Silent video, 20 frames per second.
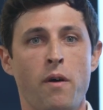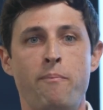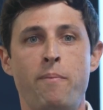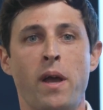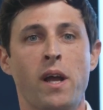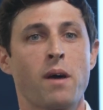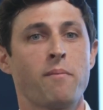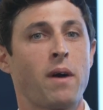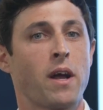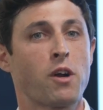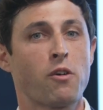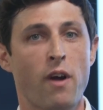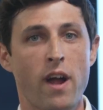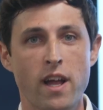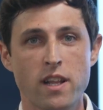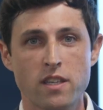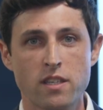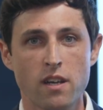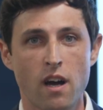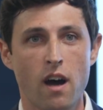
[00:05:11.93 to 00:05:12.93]
pick up my
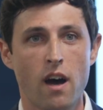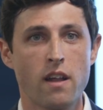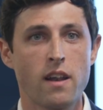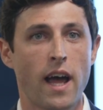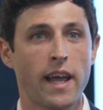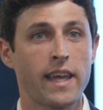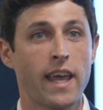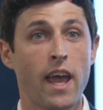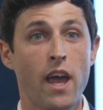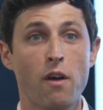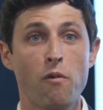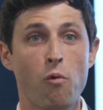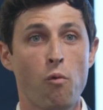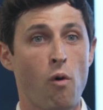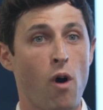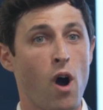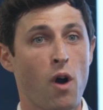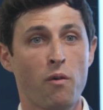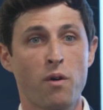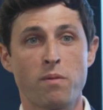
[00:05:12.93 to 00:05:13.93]
grandson, I can't
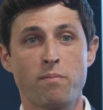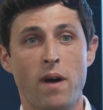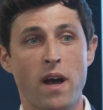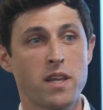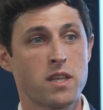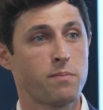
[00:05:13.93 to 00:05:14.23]
walk with my